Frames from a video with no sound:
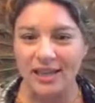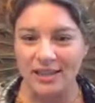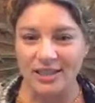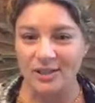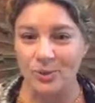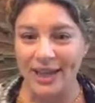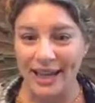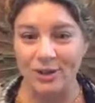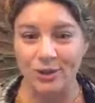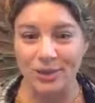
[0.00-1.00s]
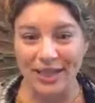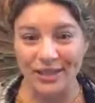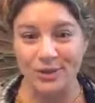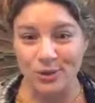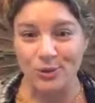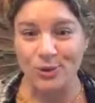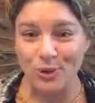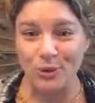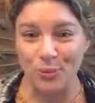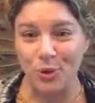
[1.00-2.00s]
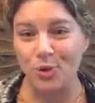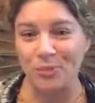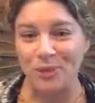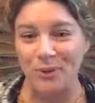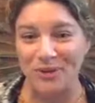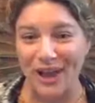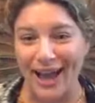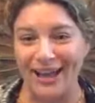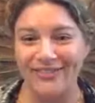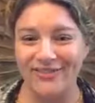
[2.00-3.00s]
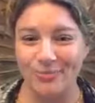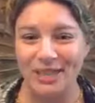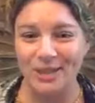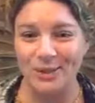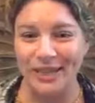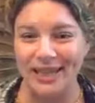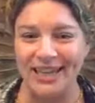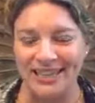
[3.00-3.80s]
since we can't do an in-school yoga program like we've been doing,